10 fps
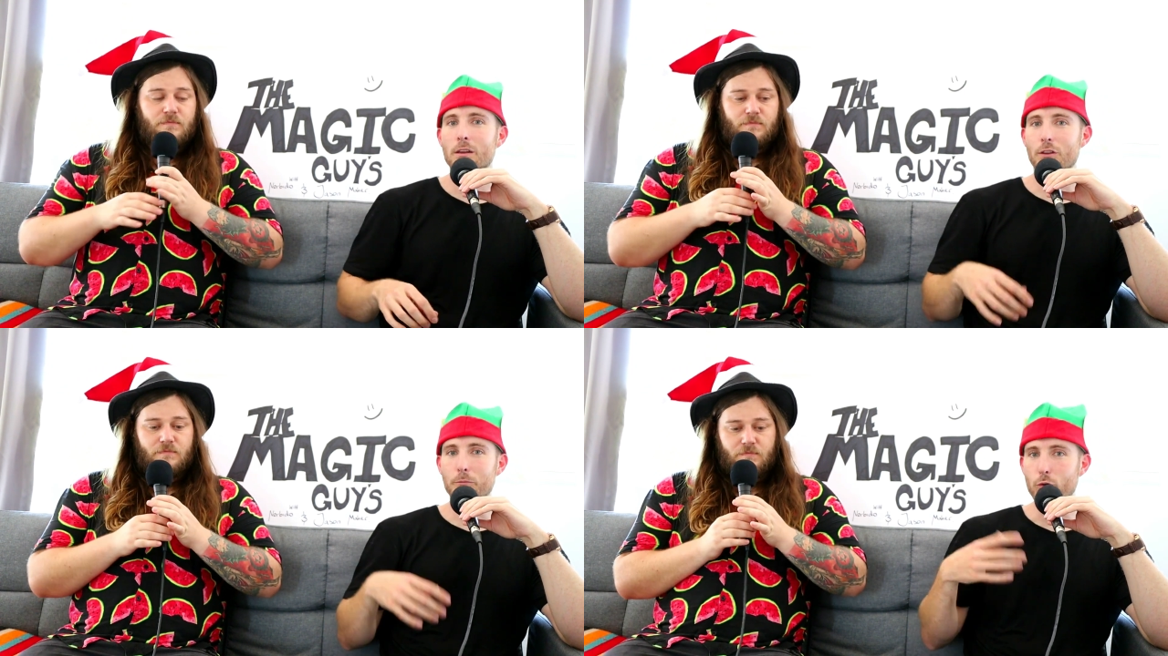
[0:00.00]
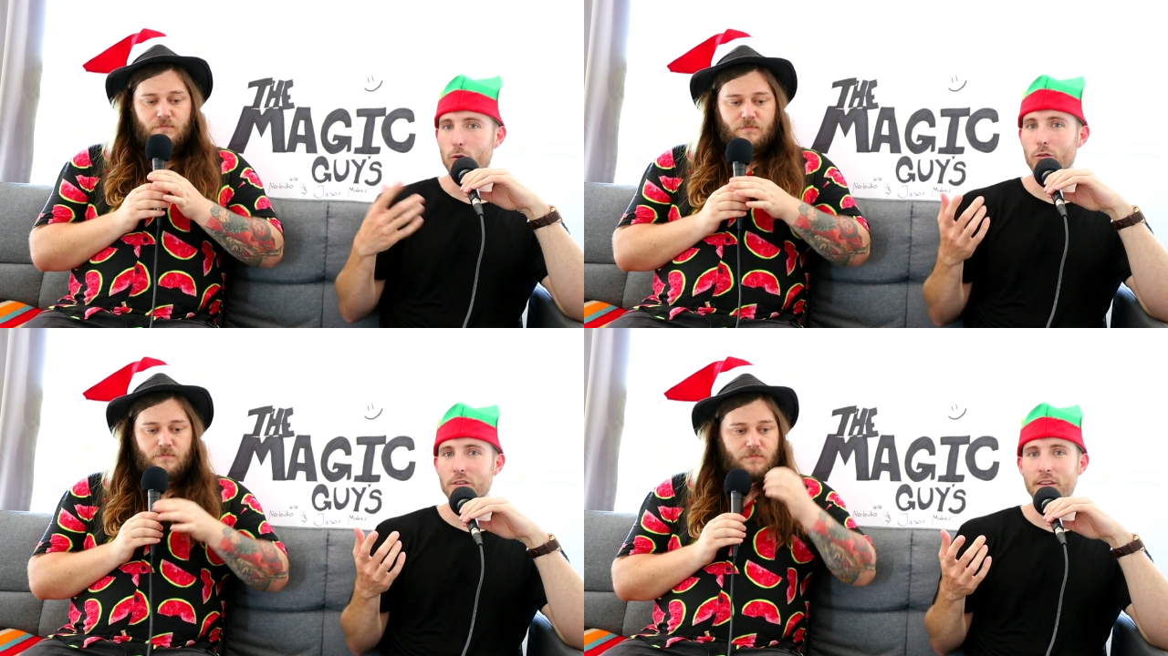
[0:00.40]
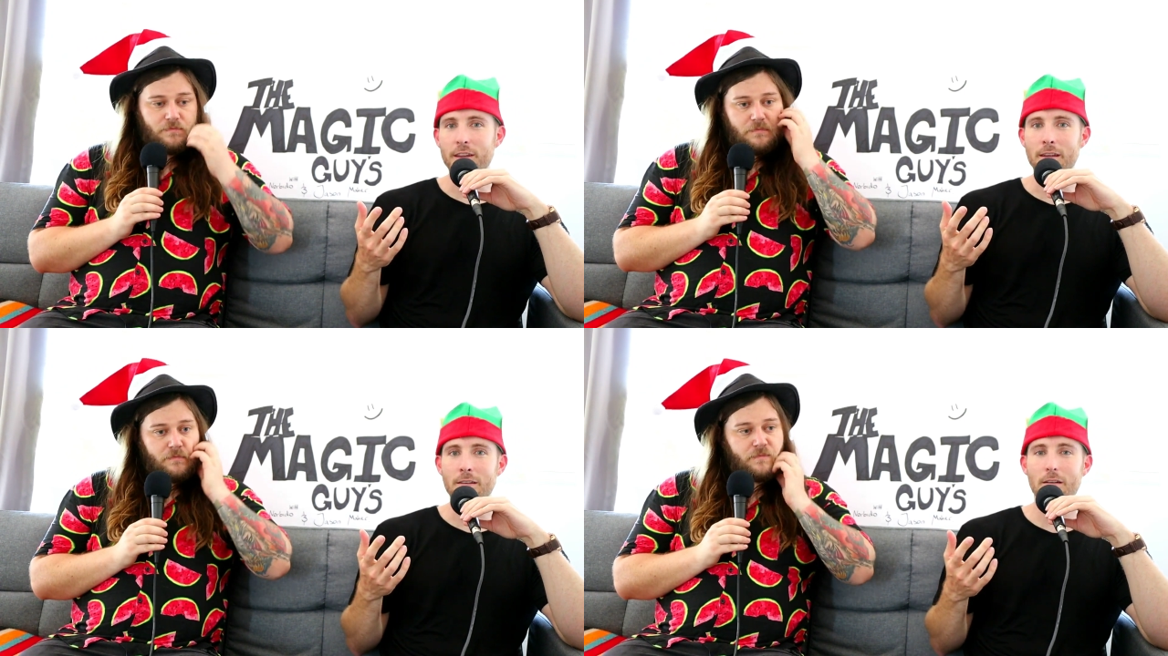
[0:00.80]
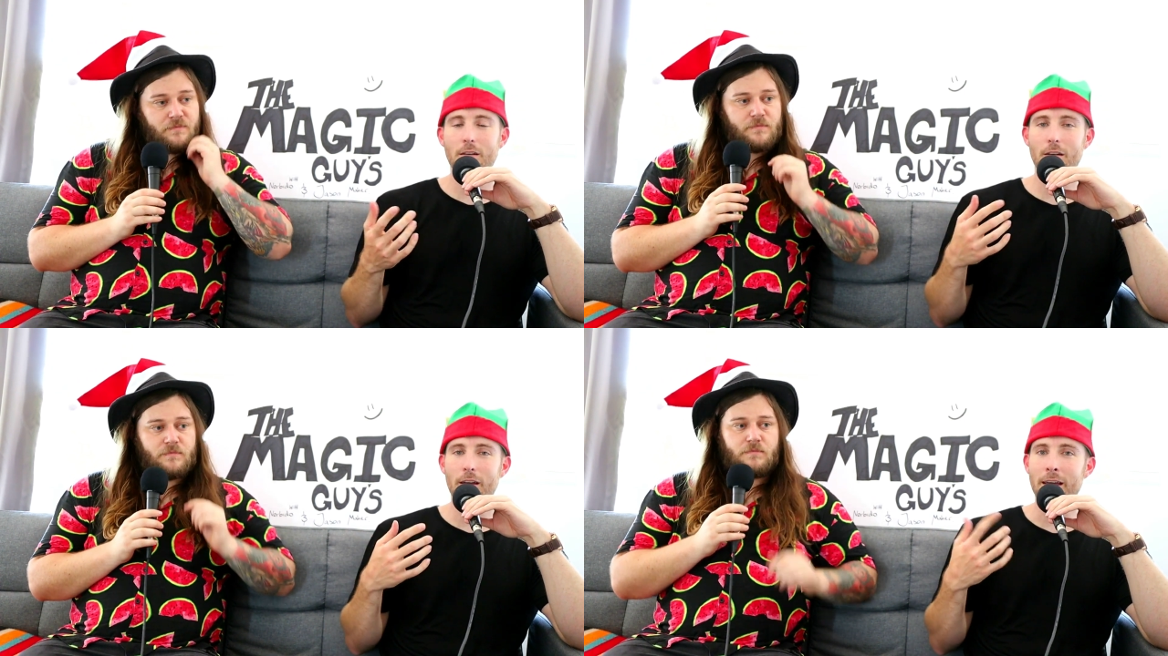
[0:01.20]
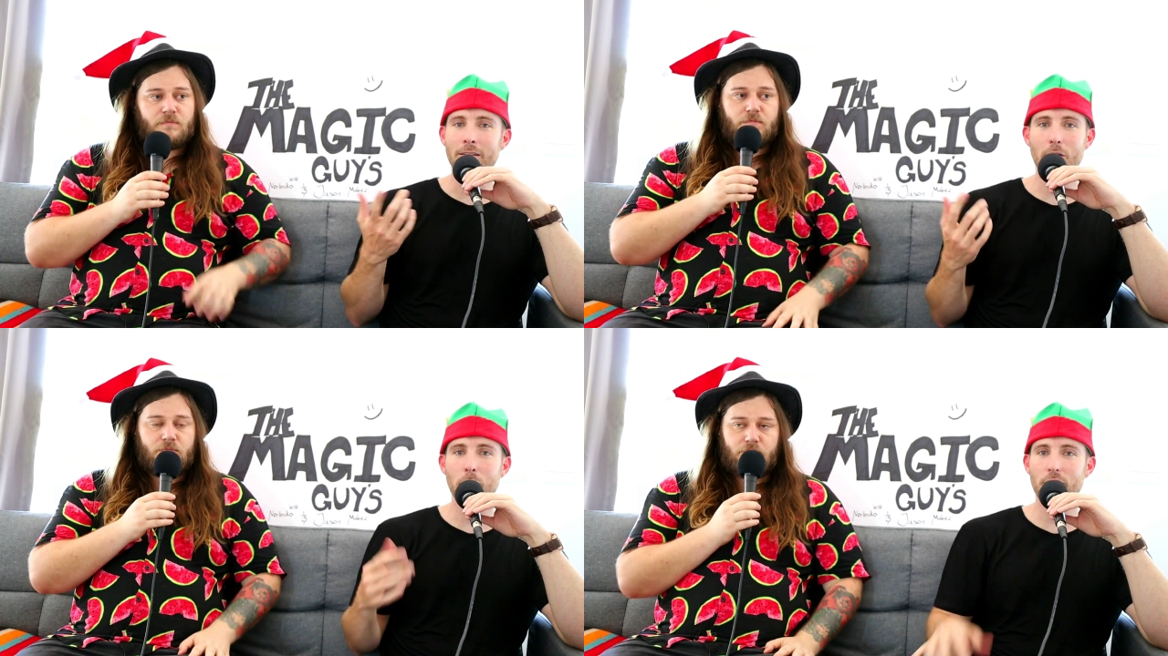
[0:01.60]
Speaker 1: So I'm doing a routine,
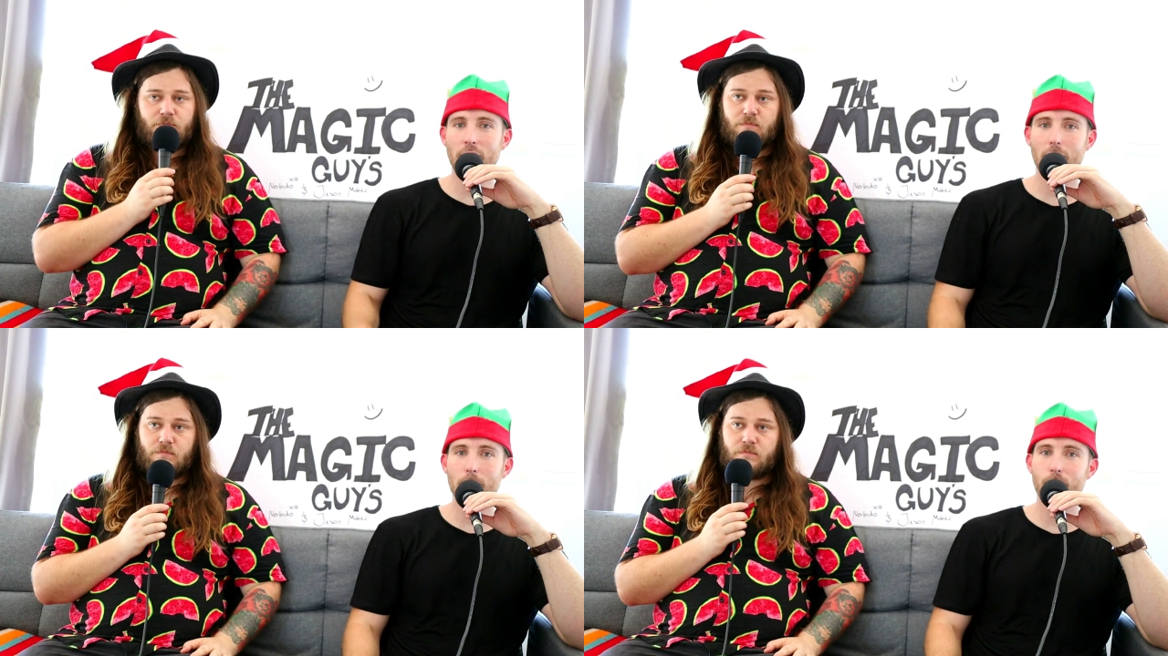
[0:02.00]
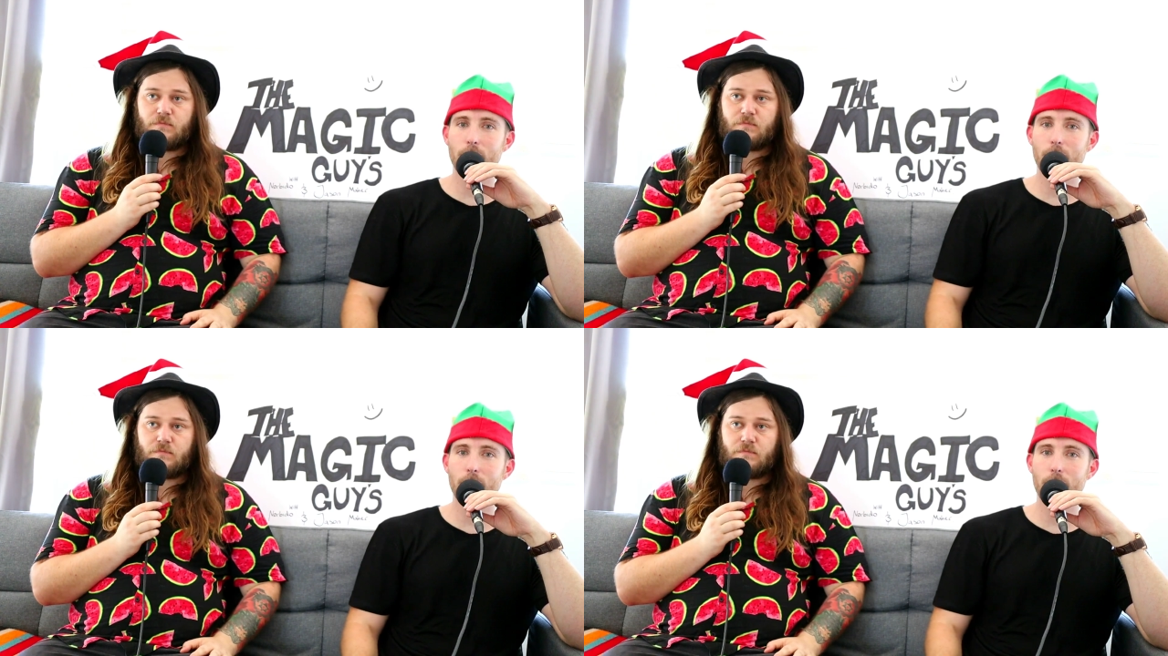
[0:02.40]
and someone's like,